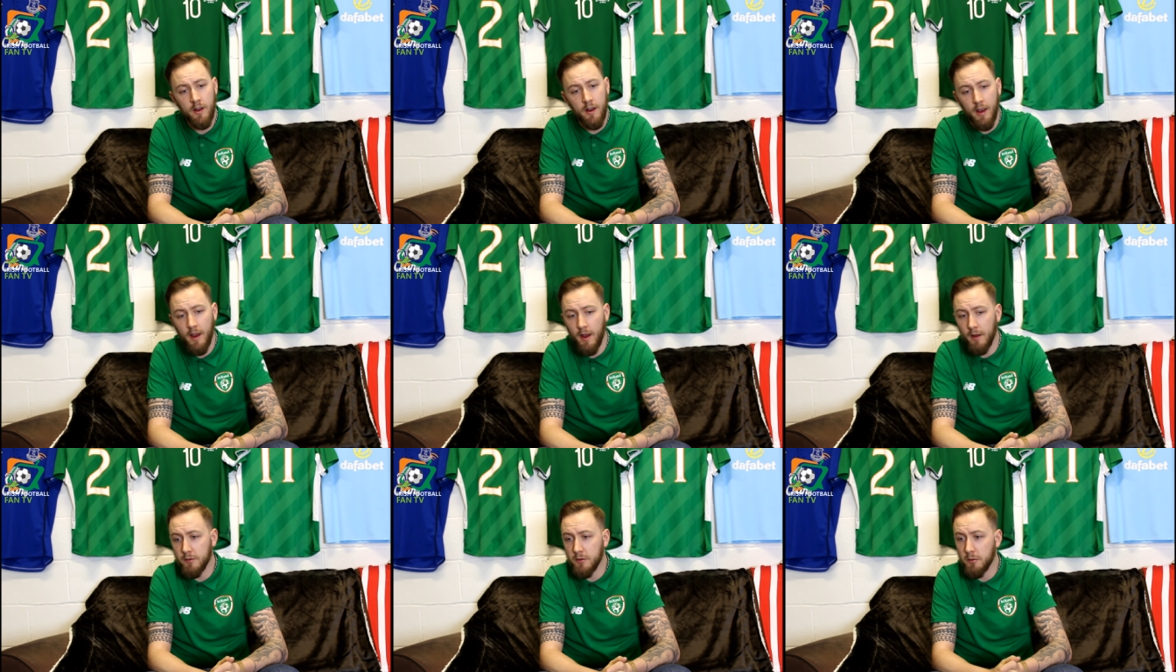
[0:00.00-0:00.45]

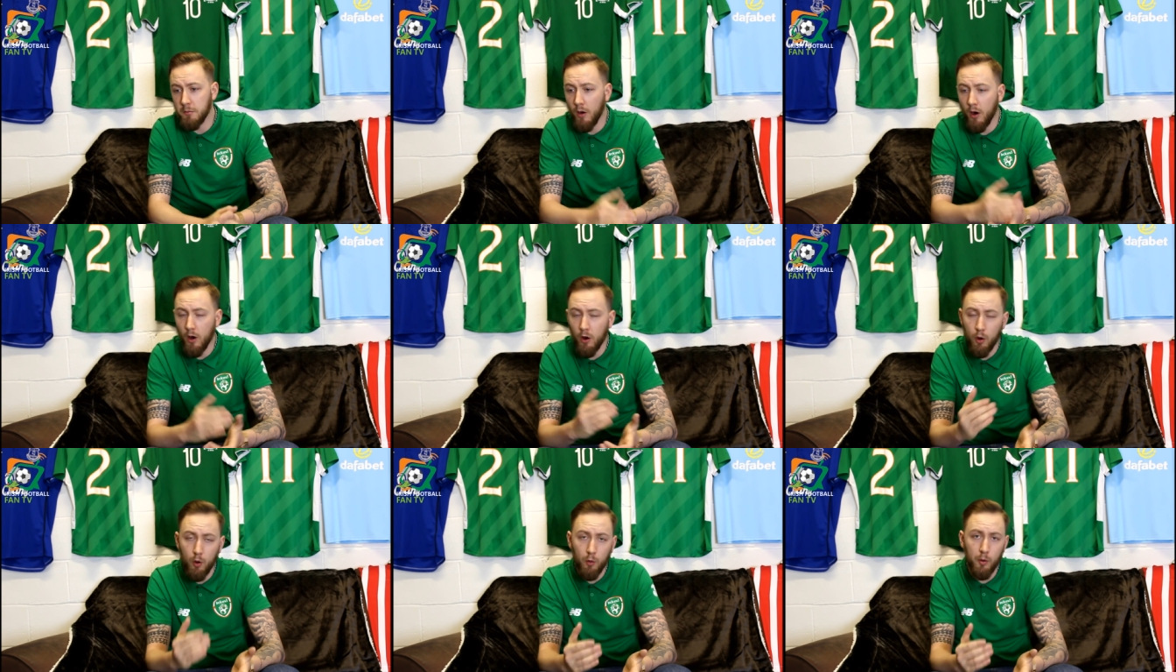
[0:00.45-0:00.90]
Uh,
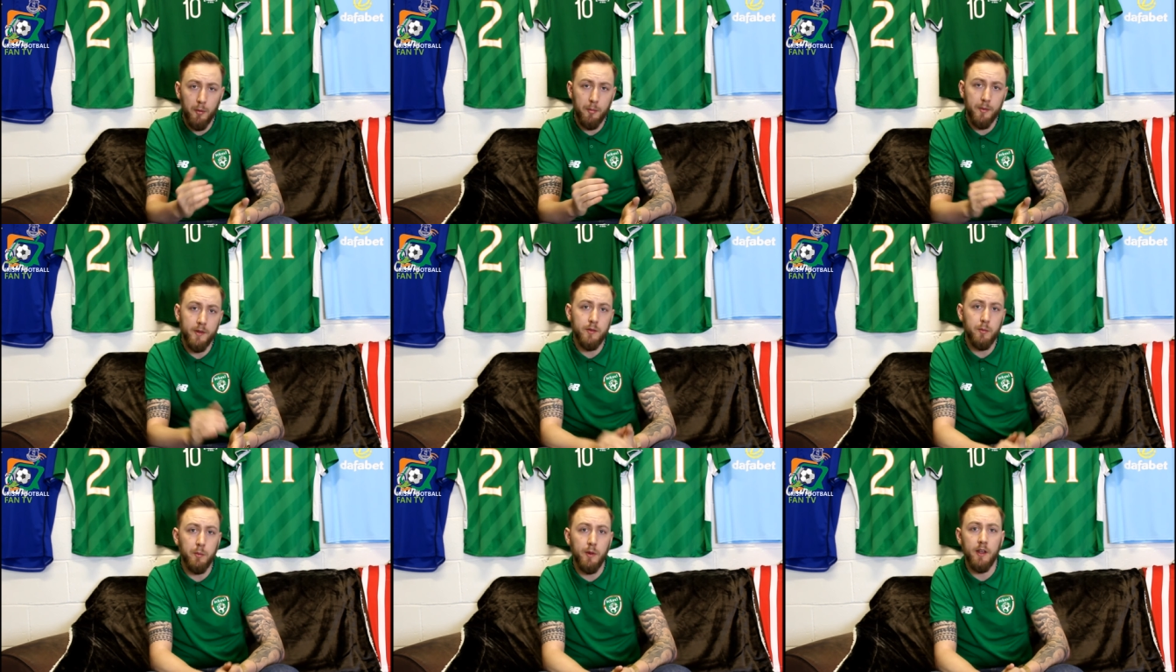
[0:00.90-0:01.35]
tomorrow we'll
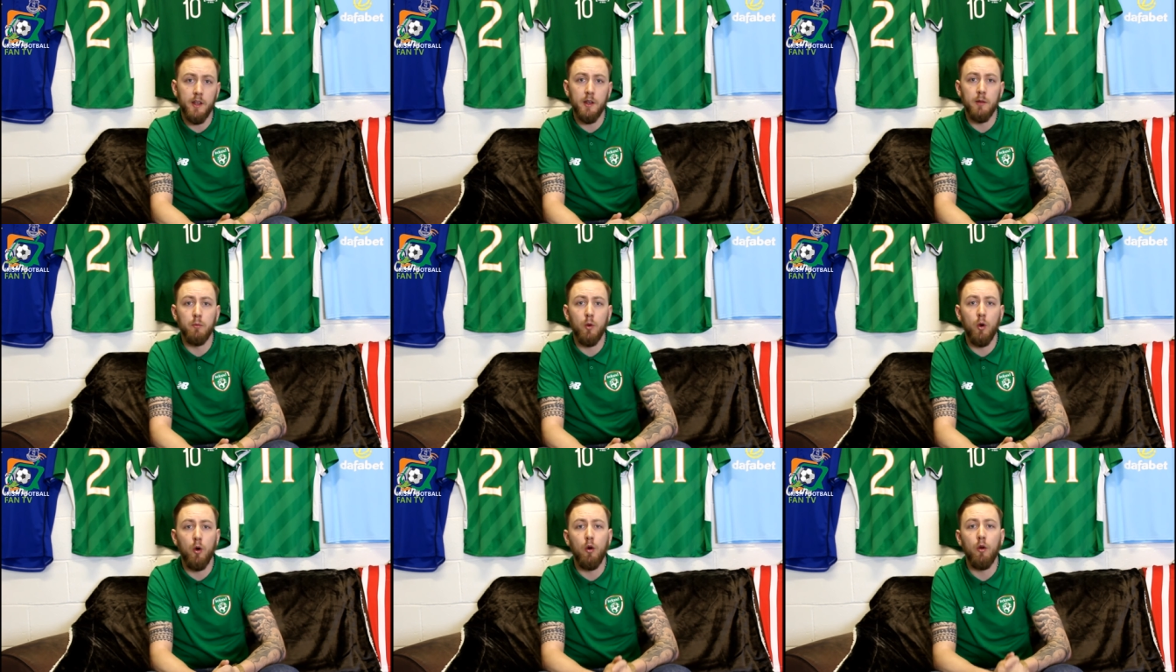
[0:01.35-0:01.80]
be
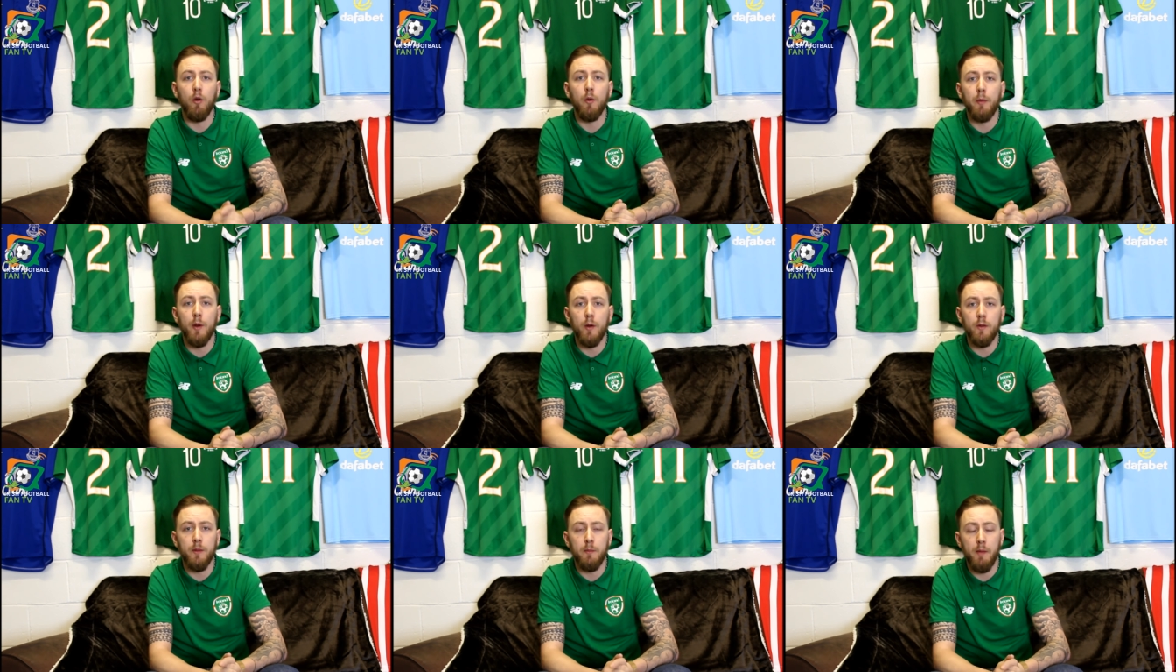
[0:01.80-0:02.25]
speaking more
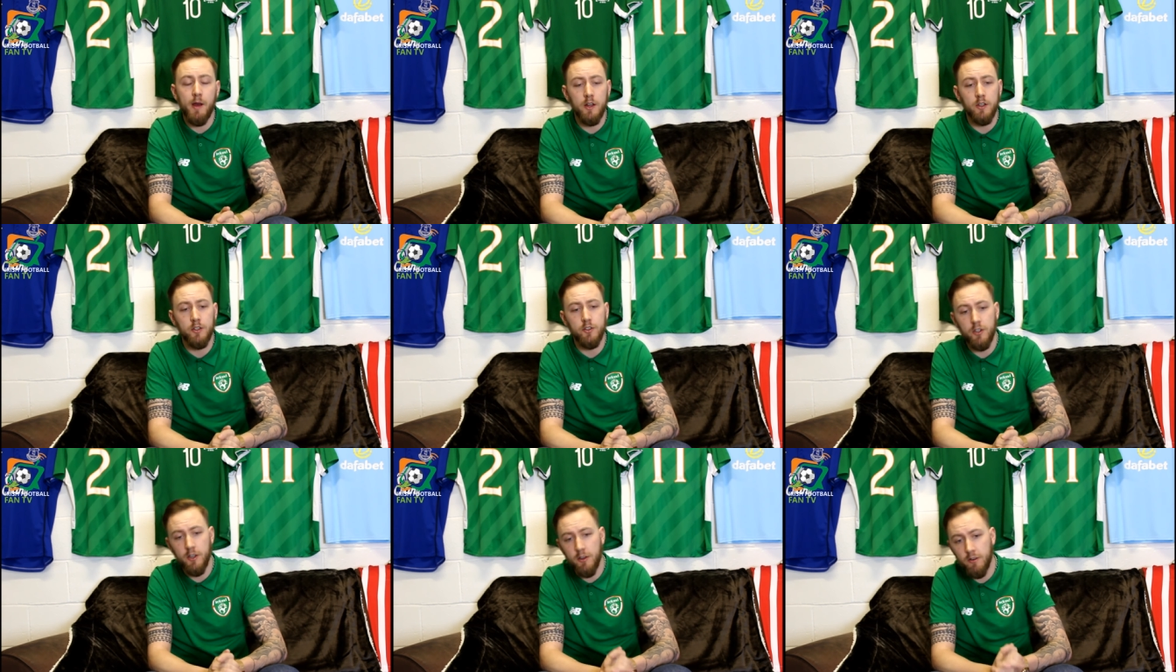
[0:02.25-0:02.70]
about the
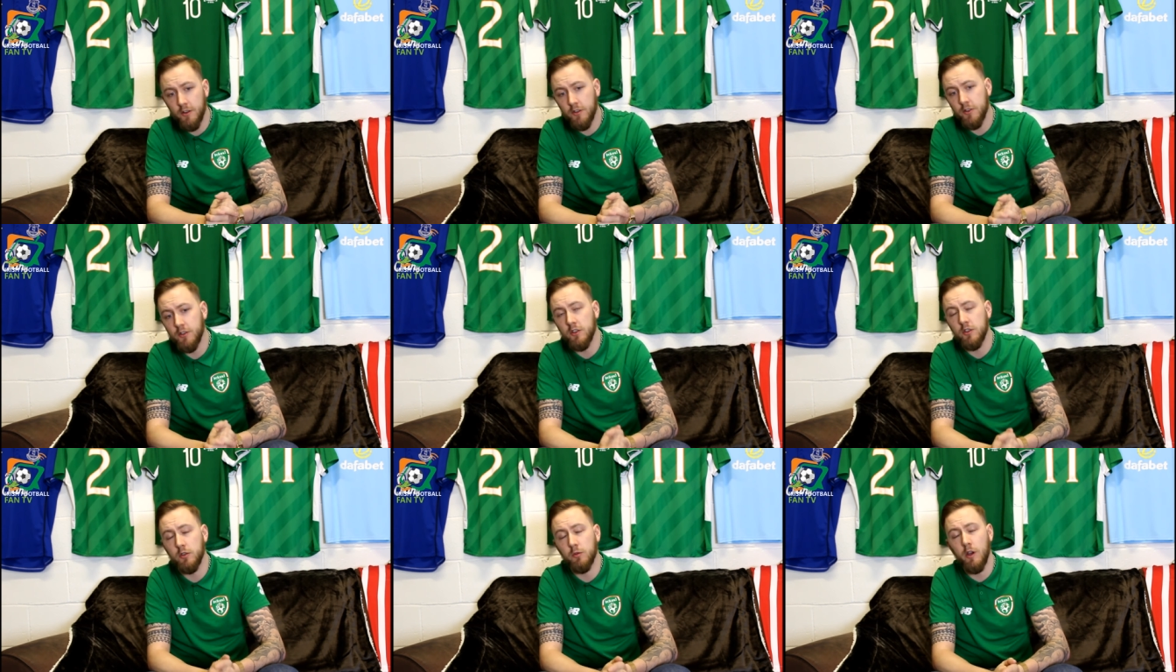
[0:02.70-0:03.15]
managerial
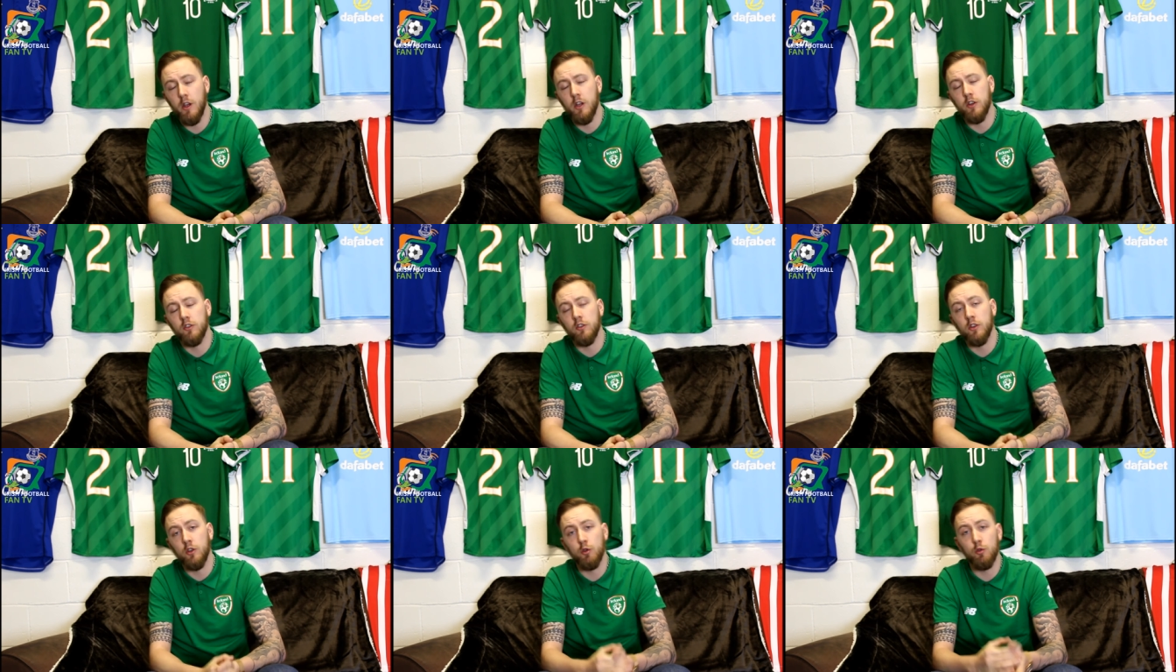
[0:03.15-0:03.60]
situation,